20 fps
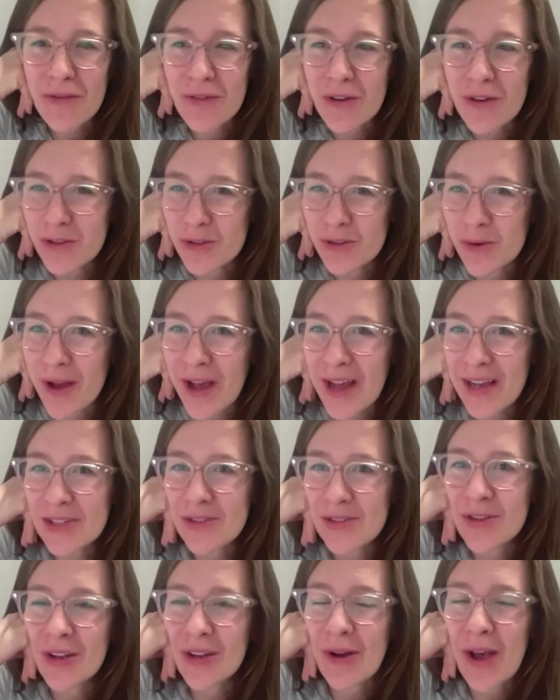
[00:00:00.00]
Folks will
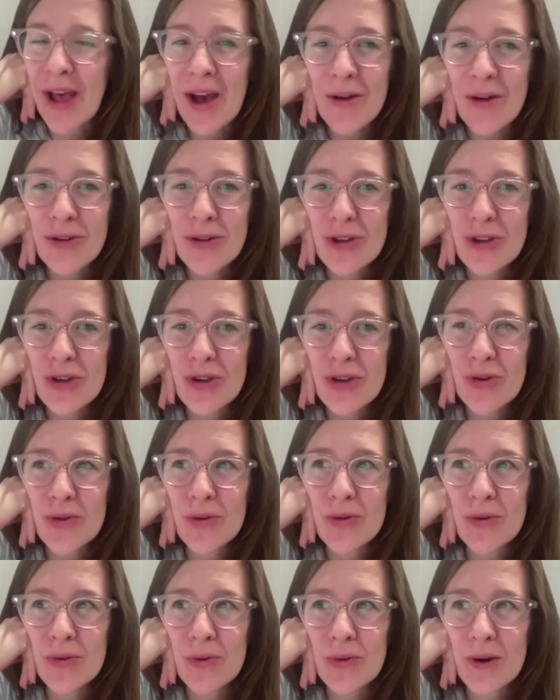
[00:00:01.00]
ask, you know, how do
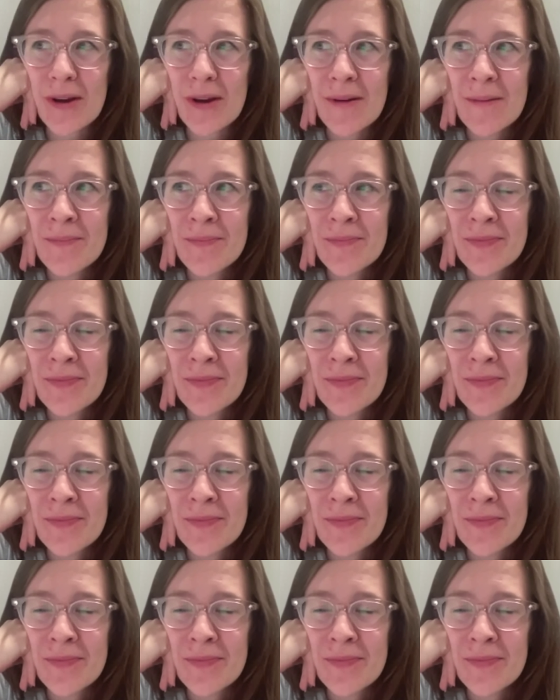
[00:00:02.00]
you,